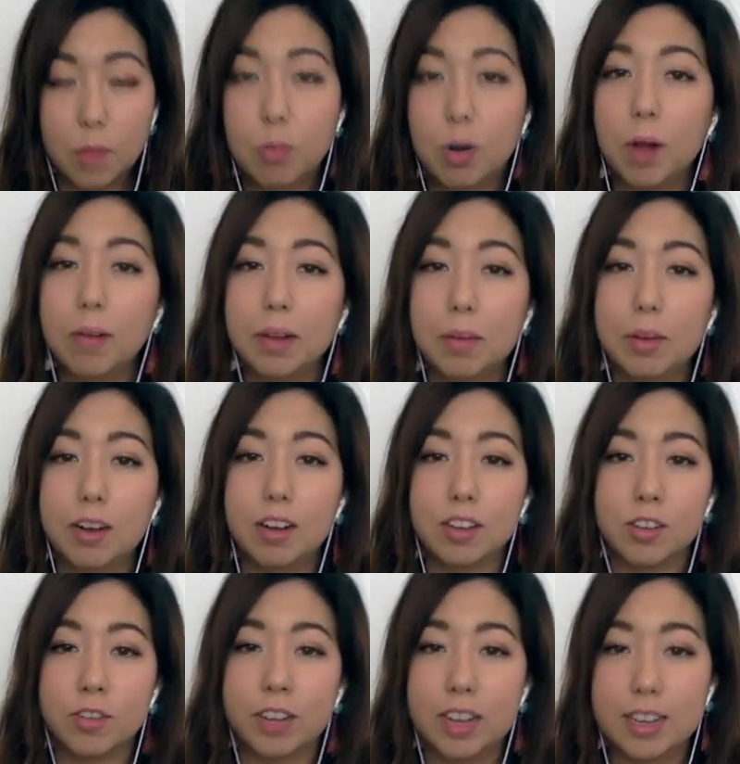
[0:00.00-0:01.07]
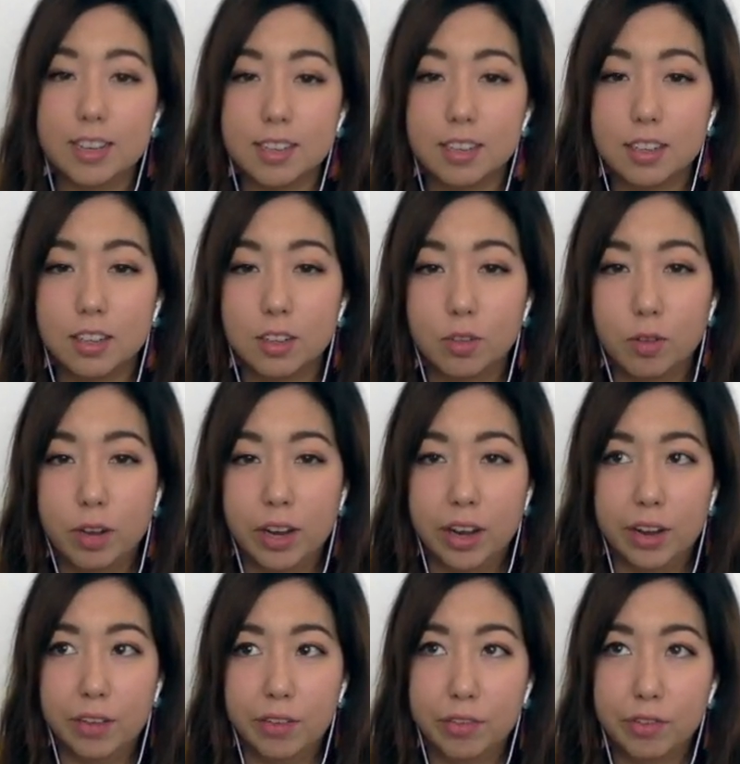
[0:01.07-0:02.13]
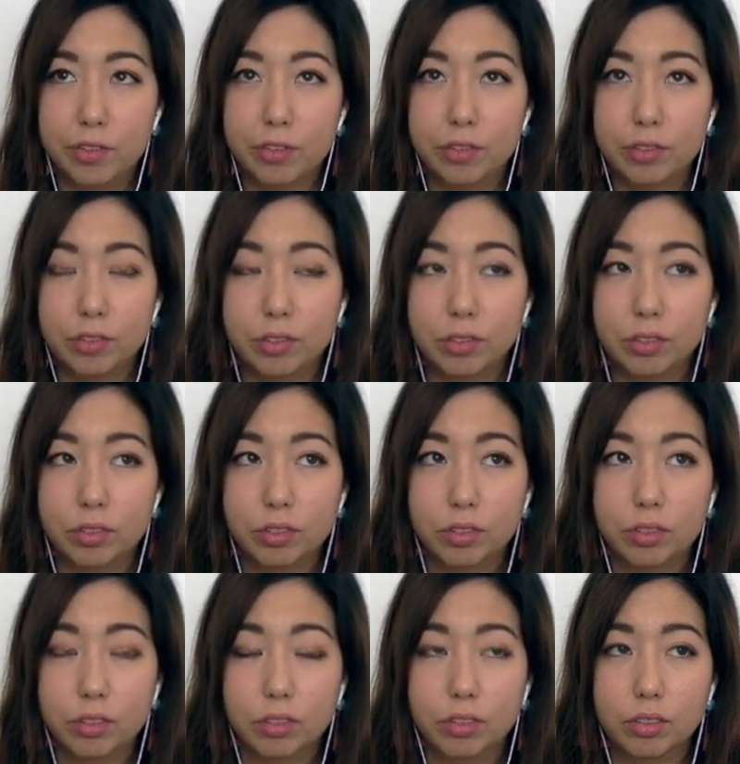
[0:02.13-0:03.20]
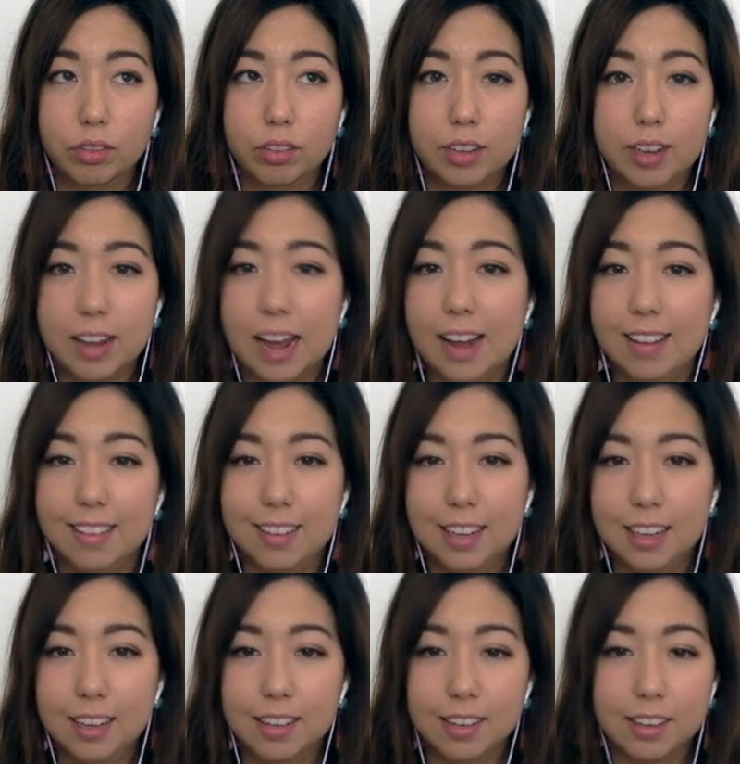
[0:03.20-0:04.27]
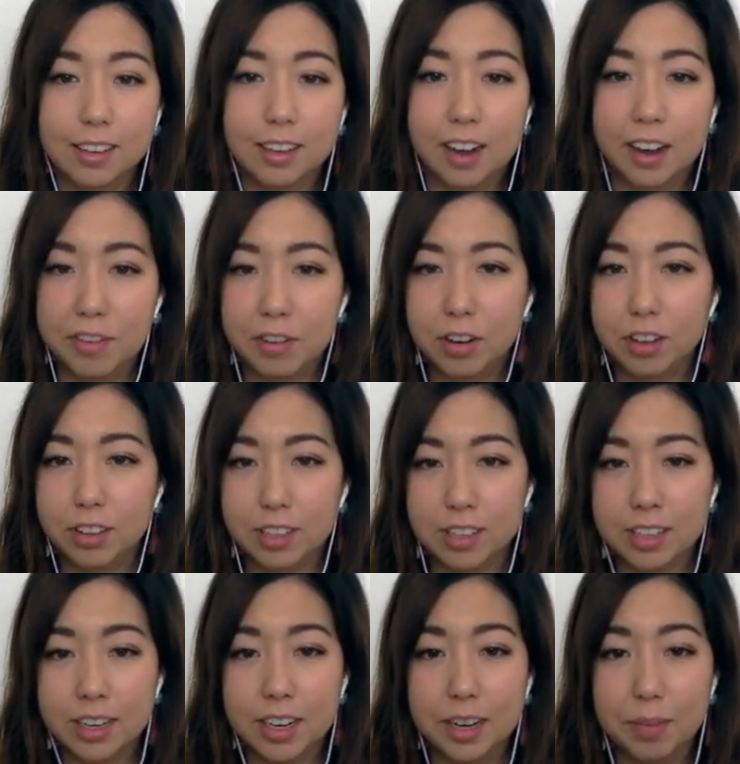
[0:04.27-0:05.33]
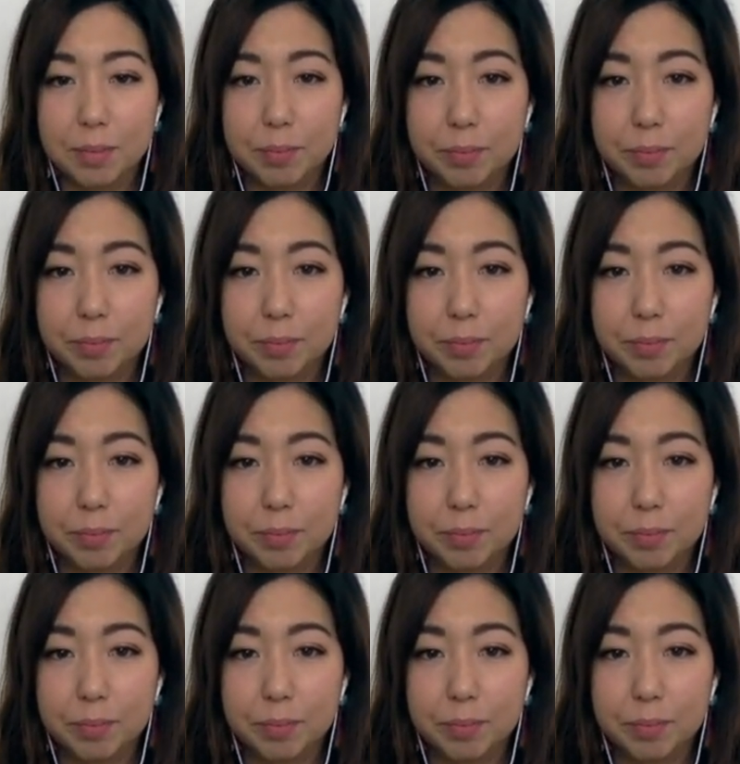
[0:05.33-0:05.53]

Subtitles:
Probably because of the incident with that anteater. I forgot his name.